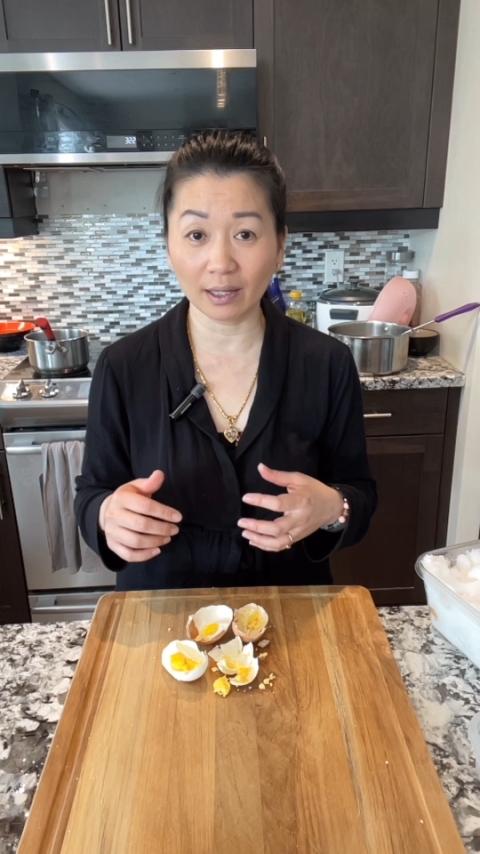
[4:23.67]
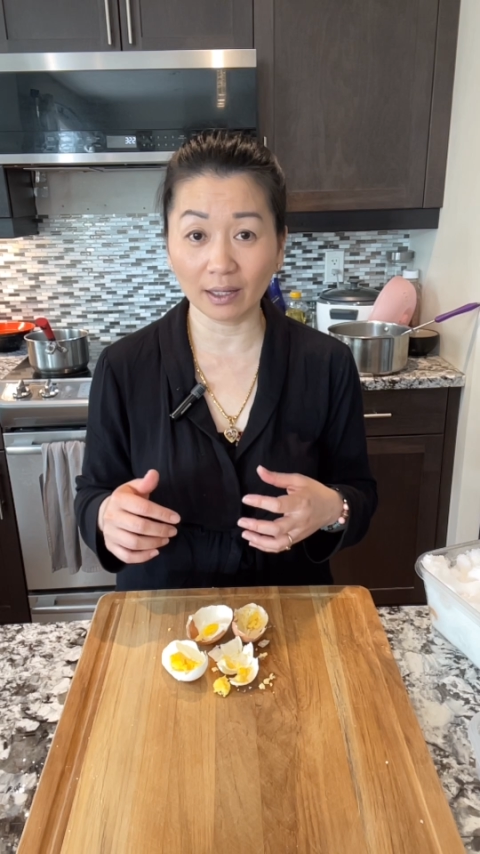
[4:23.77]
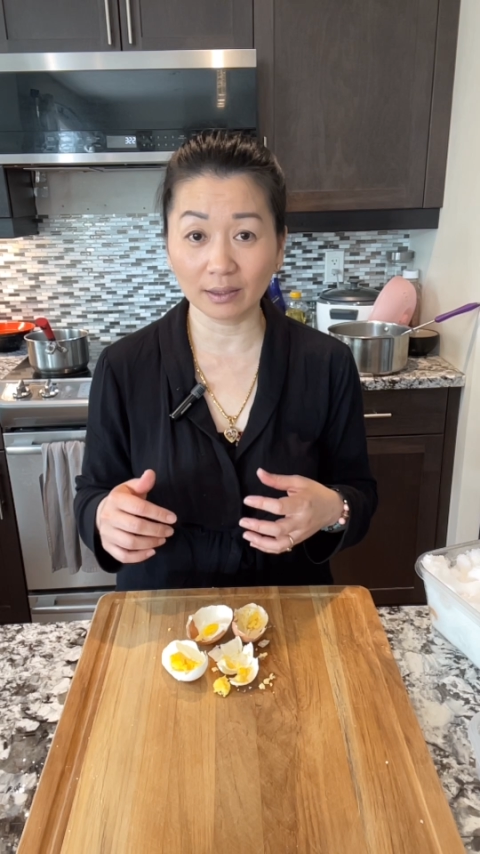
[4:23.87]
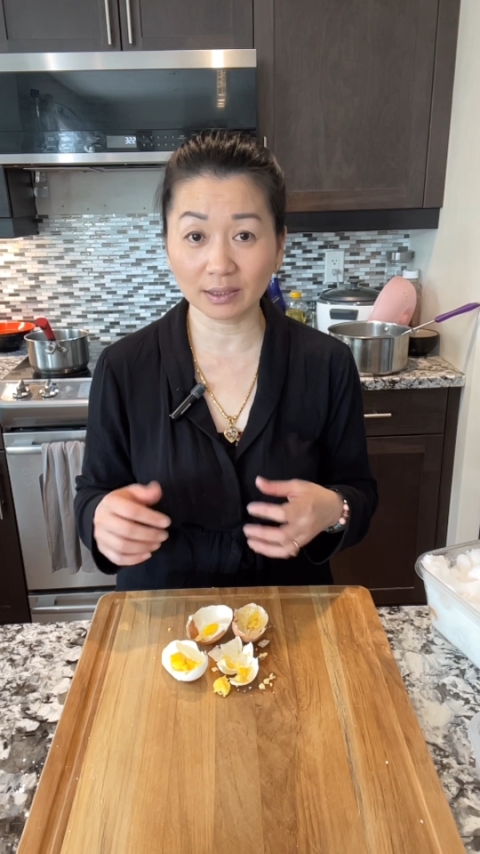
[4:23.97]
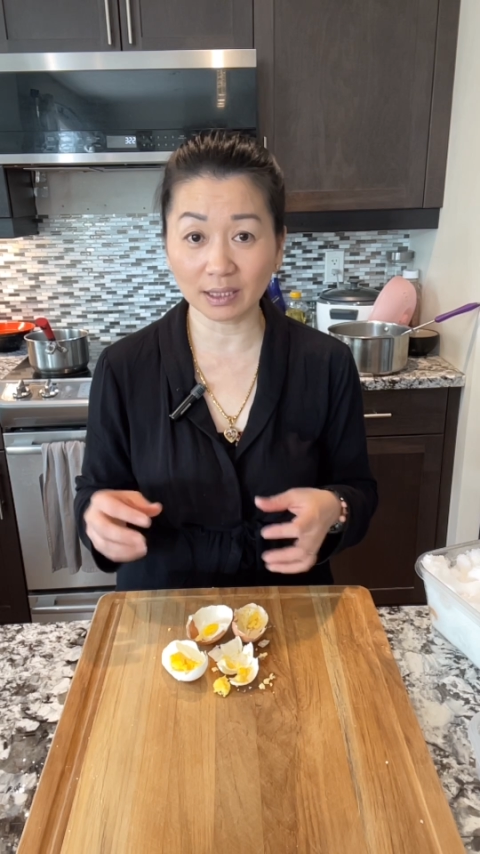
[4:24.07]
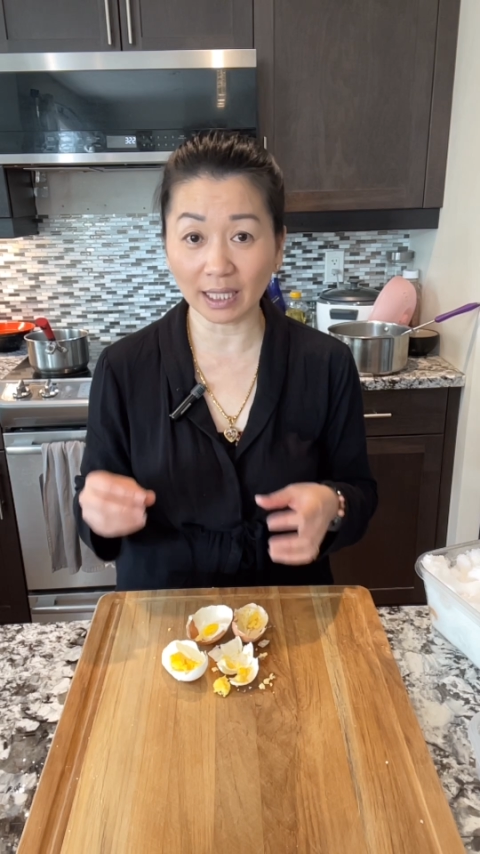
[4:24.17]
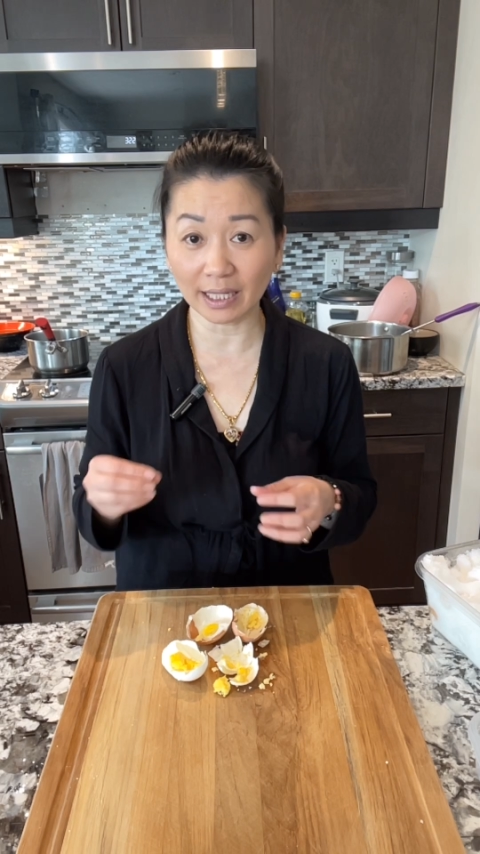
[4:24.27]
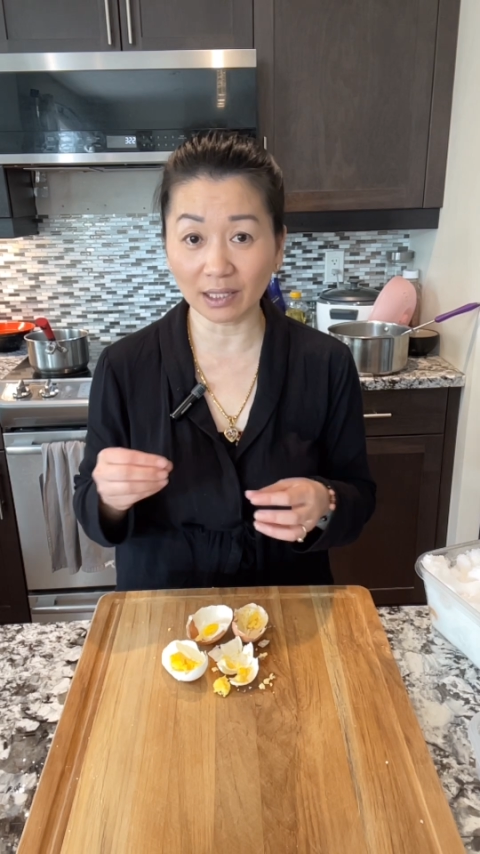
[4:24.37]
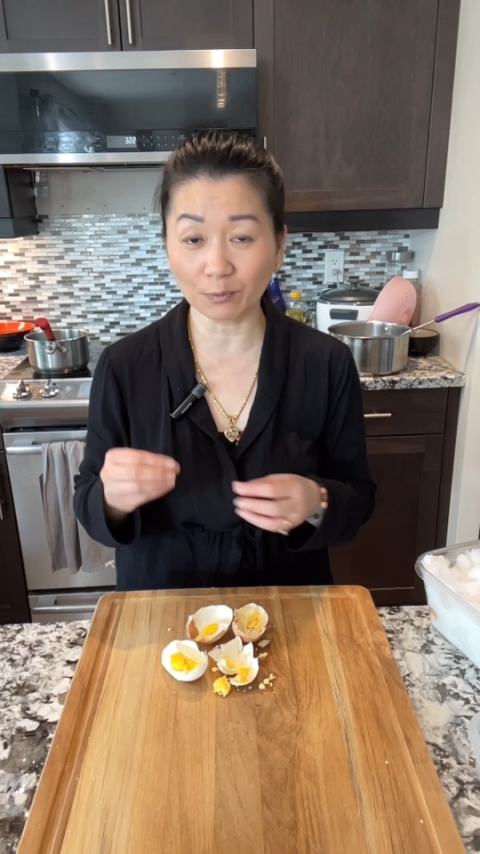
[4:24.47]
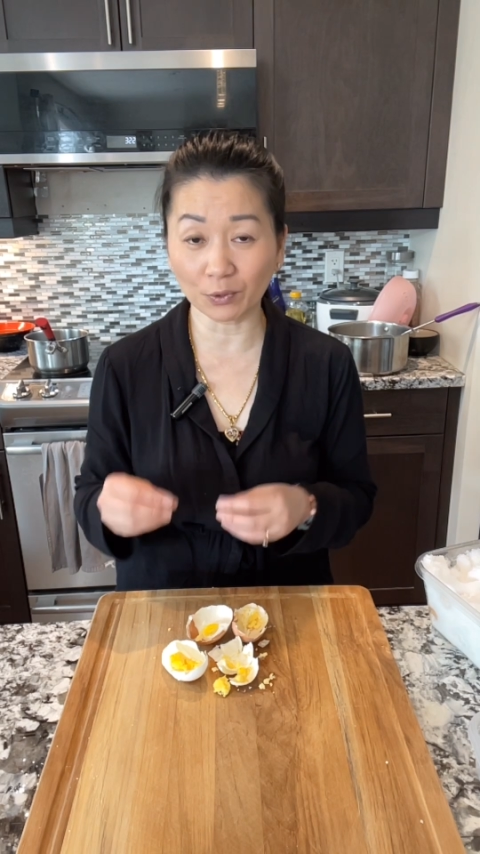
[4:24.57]

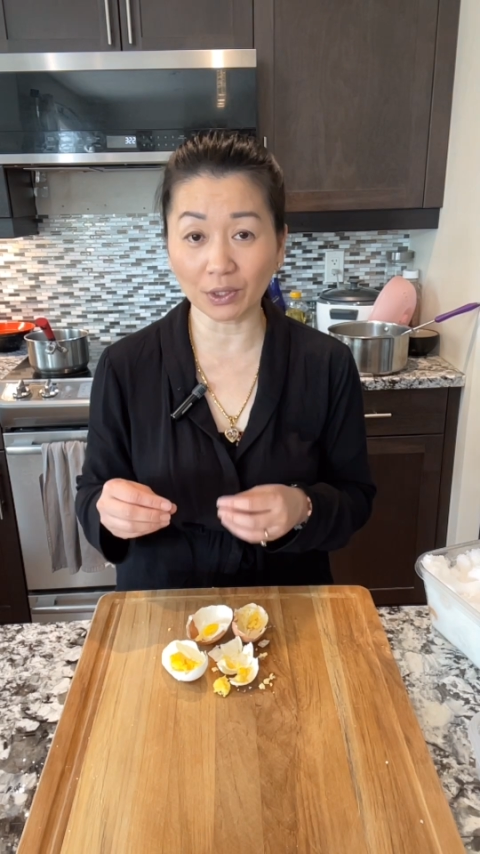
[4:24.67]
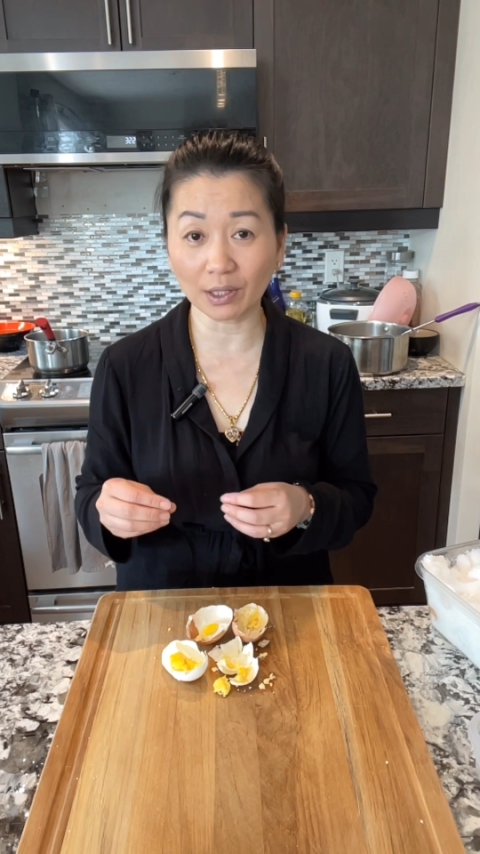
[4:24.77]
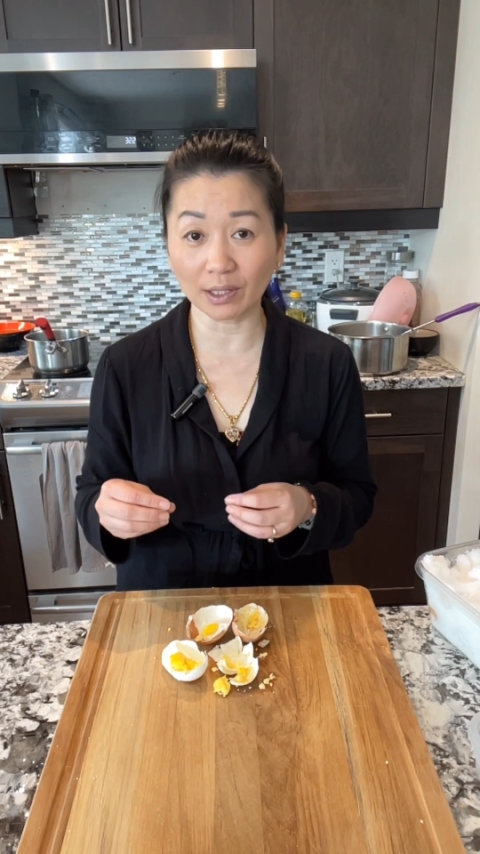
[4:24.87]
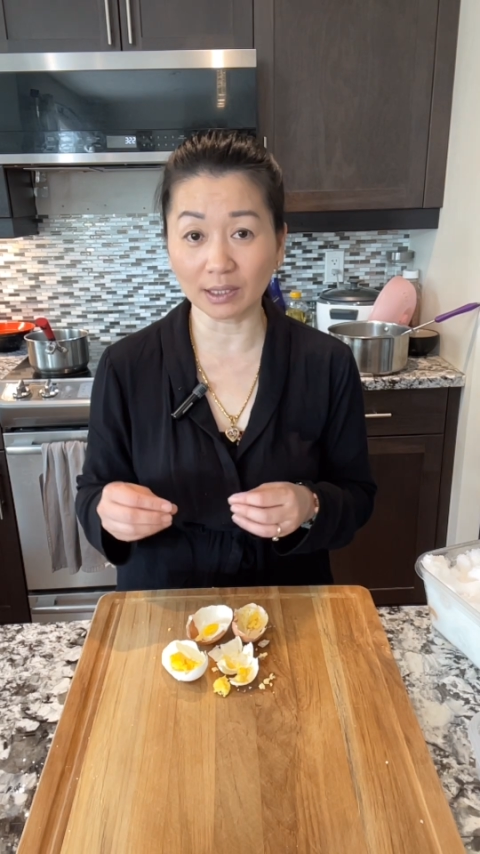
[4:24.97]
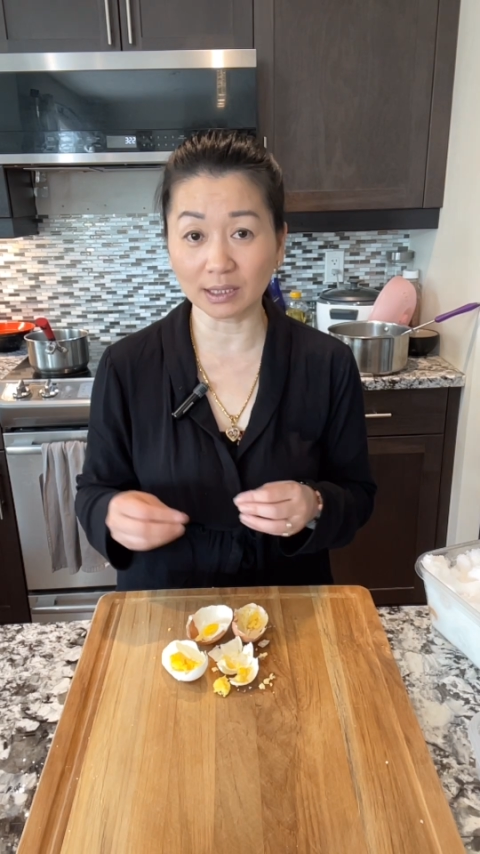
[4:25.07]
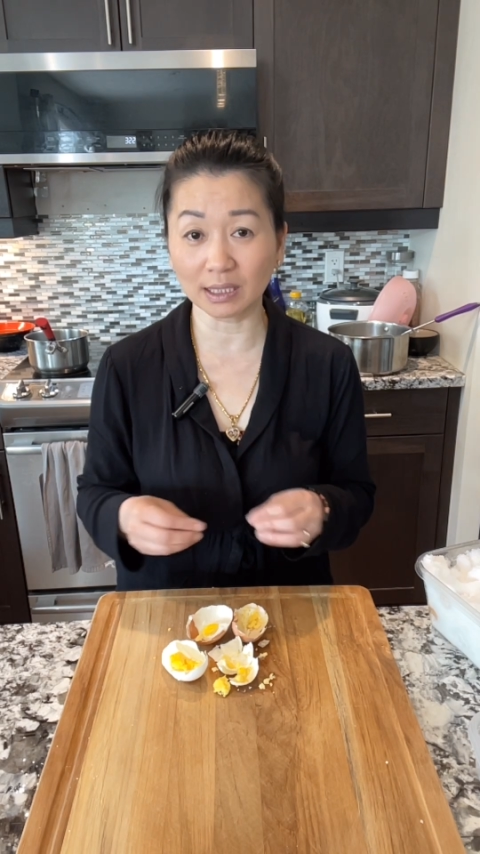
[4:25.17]
slightly work and